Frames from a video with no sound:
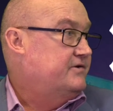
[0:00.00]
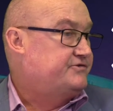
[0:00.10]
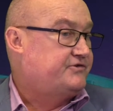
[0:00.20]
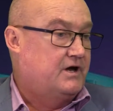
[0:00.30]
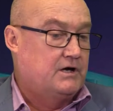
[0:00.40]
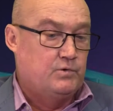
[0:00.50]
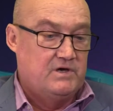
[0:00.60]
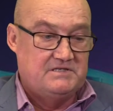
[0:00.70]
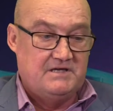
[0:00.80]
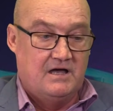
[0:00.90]
So
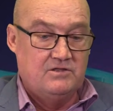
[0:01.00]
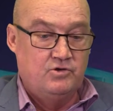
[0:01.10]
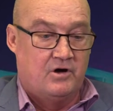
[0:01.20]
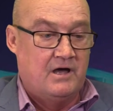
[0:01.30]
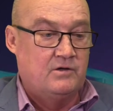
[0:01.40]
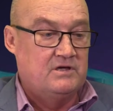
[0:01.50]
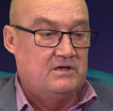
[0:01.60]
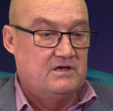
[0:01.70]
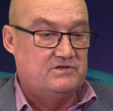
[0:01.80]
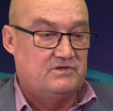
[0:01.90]
it not only
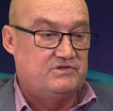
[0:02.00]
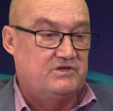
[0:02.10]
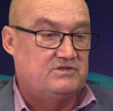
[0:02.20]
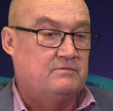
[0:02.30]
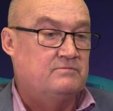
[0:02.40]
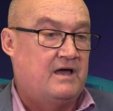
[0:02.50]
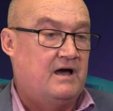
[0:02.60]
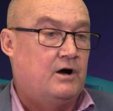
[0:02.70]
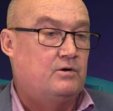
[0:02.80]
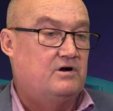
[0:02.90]
is the system
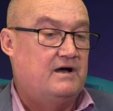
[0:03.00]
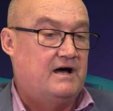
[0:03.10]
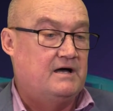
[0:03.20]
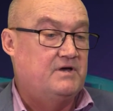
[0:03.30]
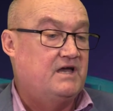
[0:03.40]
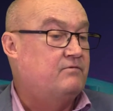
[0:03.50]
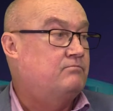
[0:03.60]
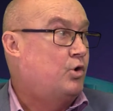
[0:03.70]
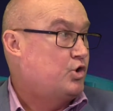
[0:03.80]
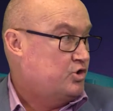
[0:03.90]
now even more